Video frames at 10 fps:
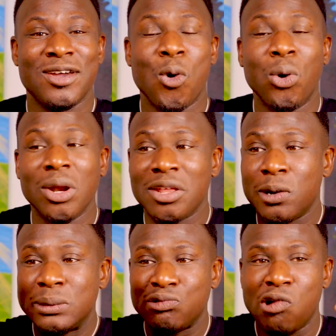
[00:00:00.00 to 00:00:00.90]
All of
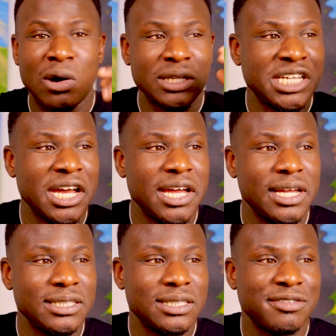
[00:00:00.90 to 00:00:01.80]
those wrong
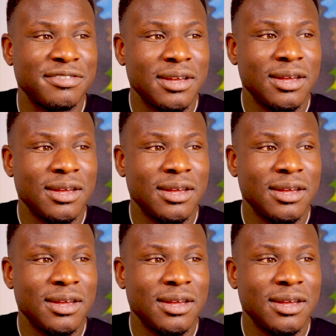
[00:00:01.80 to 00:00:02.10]
turns of